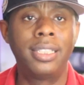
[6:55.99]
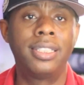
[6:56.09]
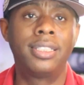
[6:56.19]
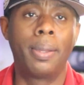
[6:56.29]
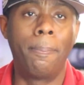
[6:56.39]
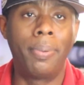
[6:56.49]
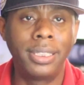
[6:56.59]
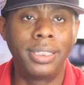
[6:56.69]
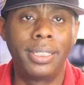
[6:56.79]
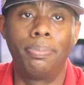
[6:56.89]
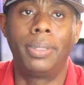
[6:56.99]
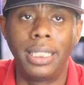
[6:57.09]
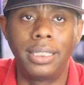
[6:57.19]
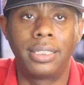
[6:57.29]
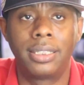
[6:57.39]
this is a budget
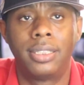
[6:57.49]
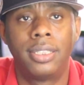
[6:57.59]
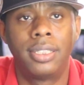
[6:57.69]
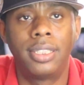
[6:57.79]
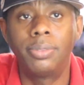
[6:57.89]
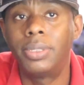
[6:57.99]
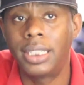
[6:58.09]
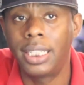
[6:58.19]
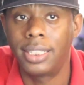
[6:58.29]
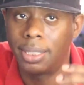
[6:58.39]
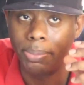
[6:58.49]
beast. This machine is a